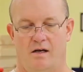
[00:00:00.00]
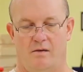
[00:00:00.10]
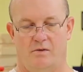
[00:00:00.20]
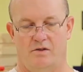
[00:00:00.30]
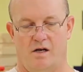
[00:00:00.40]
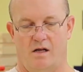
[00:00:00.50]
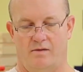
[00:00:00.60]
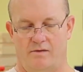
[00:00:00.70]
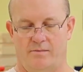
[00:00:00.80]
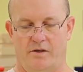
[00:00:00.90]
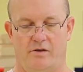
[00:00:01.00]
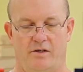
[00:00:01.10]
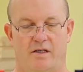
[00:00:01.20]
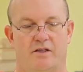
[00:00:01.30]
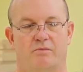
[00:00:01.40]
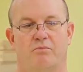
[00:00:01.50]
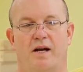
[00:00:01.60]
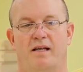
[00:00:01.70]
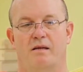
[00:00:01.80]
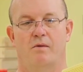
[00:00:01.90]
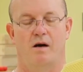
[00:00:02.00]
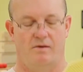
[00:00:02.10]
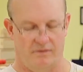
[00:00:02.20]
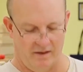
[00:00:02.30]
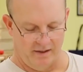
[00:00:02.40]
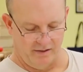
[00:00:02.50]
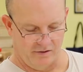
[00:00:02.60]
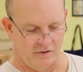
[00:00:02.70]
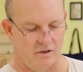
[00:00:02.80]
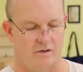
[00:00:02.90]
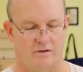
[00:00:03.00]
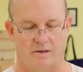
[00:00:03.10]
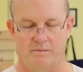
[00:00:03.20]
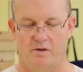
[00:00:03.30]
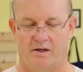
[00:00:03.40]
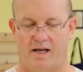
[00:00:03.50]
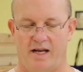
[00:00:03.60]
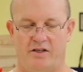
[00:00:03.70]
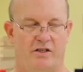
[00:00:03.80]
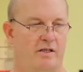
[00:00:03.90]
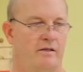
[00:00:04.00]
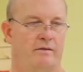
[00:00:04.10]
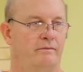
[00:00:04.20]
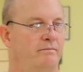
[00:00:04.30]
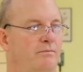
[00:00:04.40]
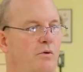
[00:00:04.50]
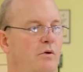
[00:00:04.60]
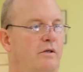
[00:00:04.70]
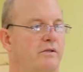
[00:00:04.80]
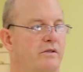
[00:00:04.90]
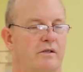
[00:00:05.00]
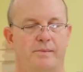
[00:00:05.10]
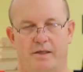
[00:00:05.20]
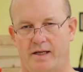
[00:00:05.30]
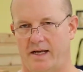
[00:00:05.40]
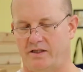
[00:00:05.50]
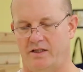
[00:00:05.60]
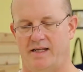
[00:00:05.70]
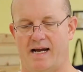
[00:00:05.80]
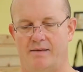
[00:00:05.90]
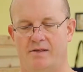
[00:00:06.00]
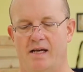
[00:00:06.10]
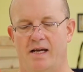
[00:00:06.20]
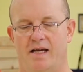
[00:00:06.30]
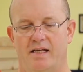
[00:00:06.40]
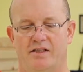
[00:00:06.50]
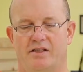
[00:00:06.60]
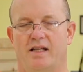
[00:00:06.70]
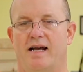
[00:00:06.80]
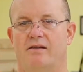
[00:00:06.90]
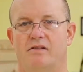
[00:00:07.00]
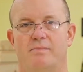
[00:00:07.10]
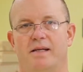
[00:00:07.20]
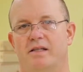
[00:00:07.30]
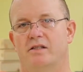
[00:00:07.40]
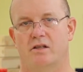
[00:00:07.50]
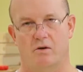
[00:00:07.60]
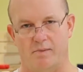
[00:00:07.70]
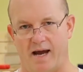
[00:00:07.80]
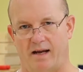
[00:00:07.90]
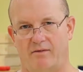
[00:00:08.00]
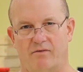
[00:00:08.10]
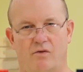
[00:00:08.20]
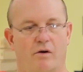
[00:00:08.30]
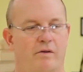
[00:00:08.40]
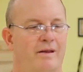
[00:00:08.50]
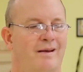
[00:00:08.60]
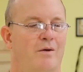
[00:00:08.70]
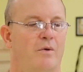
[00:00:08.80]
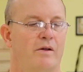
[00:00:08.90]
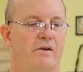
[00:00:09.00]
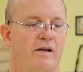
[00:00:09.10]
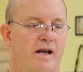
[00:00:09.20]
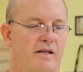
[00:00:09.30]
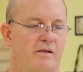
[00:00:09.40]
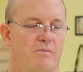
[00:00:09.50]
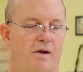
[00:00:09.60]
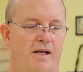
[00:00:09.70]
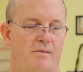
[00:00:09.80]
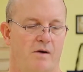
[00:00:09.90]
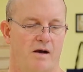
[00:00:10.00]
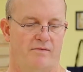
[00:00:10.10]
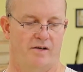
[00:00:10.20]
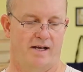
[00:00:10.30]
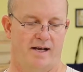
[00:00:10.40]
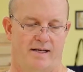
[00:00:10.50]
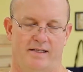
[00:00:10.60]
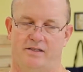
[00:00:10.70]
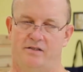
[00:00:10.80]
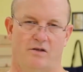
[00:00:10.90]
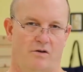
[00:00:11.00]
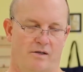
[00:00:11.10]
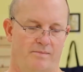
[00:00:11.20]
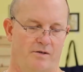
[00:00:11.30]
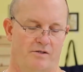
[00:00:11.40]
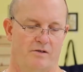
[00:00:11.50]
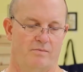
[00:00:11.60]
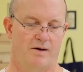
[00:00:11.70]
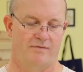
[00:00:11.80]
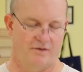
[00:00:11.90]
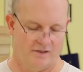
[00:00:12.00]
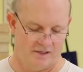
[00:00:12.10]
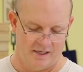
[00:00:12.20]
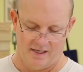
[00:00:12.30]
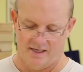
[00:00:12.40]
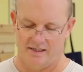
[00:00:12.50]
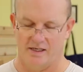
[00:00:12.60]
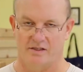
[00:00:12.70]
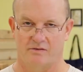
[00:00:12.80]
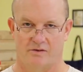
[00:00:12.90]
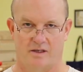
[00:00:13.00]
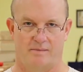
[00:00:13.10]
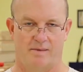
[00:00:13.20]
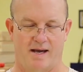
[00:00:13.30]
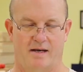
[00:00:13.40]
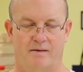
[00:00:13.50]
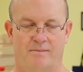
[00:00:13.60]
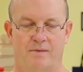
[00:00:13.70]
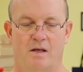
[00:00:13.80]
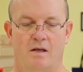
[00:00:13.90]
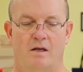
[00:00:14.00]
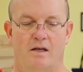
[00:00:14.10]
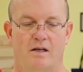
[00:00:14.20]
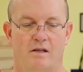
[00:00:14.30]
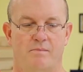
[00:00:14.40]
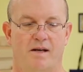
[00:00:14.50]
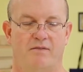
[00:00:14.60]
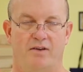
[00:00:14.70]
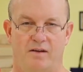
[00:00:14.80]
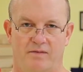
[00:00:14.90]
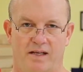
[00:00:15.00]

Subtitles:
Almost all of them do. You can just break them off. These are called communication ports or communication tabs, and it just allows the bees to go back and forth. Whether or not you break them off or not is a totally personal preference. It doesn't really matter. Another benefit of